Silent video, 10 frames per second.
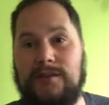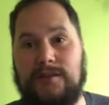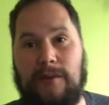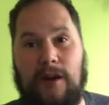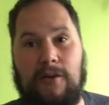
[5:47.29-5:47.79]

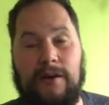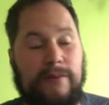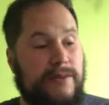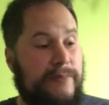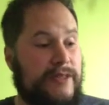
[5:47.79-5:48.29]
so my heart rate
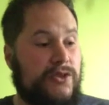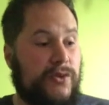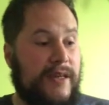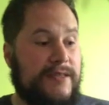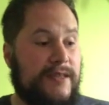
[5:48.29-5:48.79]
was a bit
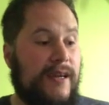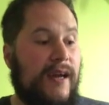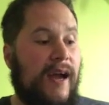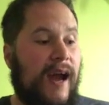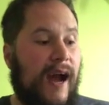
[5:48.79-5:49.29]
stressed
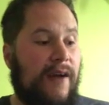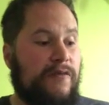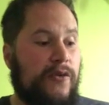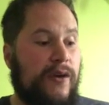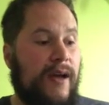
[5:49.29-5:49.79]

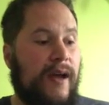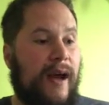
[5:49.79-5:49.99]
after it.